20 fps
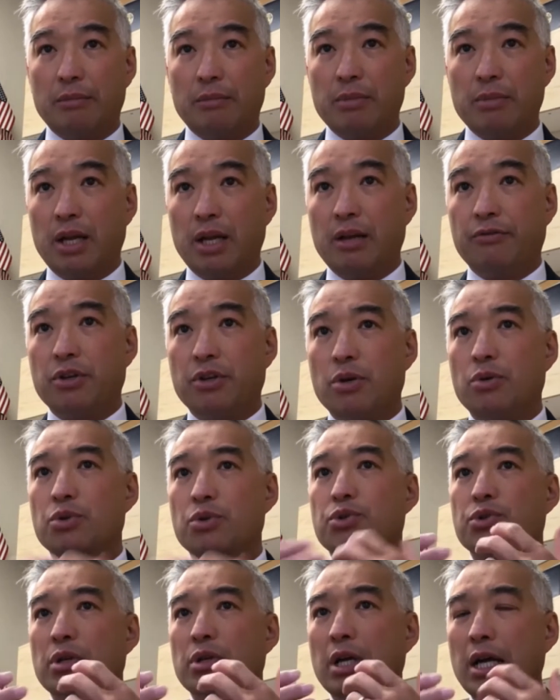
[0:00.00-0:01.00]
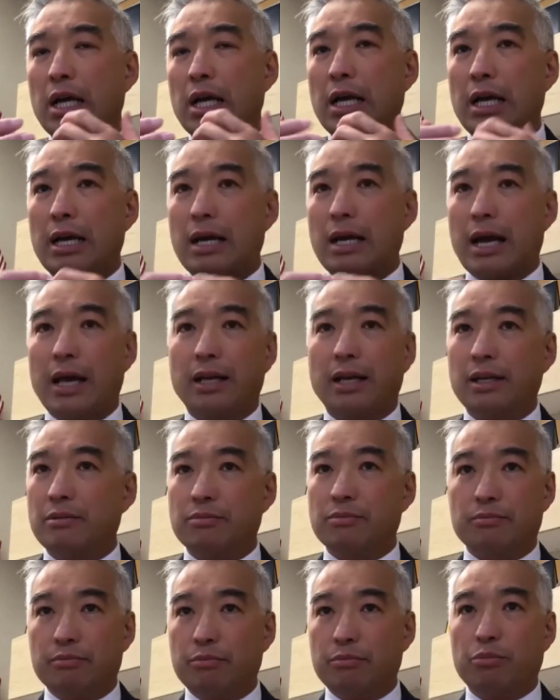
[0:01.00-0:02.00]
many of those I
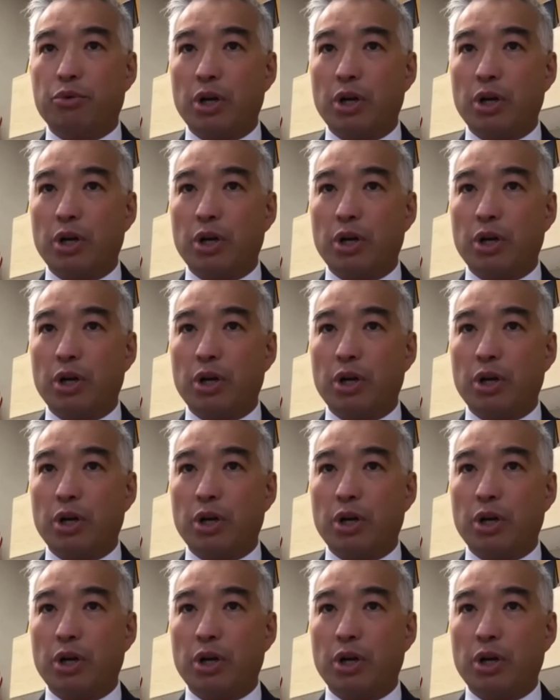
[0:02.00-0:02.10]
can